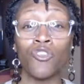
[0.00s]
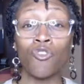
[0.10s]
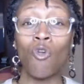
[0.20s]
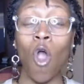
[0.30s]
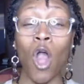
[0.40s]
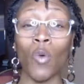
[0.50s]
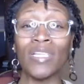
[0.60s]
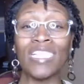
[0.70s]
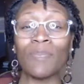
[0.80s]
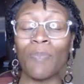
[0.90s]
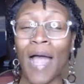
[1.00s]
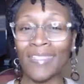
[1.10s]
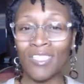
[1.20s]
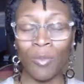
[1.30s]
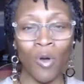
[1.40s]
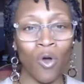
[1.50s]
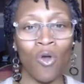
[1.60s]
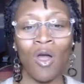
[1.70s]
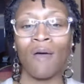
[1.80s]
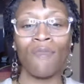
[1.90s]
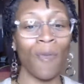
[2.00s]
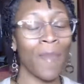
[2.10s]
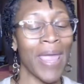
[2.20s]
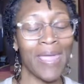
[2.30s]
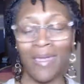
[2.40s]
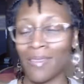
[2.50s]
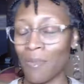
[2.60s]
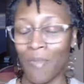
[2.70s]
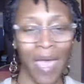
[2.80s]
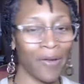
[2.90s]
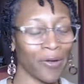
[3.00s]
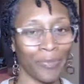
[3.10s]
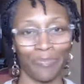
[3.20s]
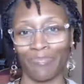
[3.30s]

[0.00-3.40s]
you are responsible for making them better.